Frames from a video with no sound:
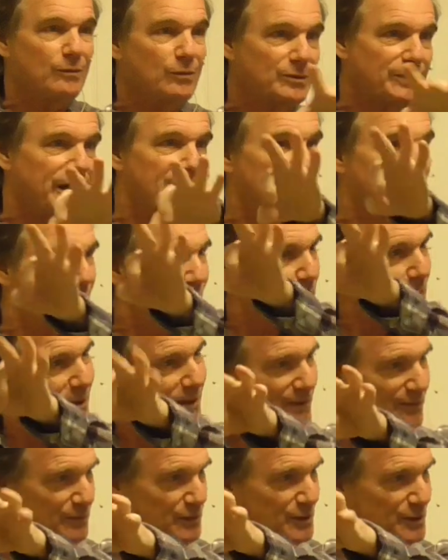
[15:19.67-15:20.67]
okay,
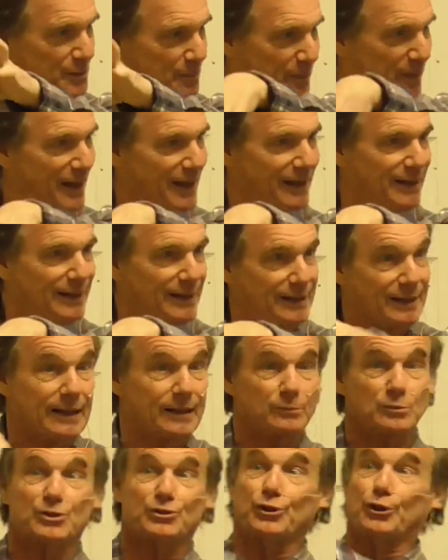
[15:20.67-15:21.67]
whatever, it's a painting, and then
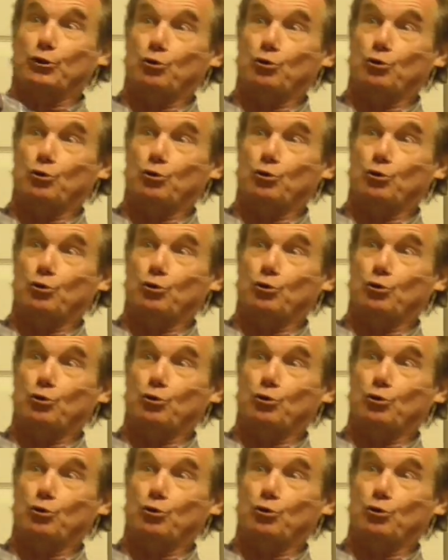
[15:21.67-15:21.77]
it was the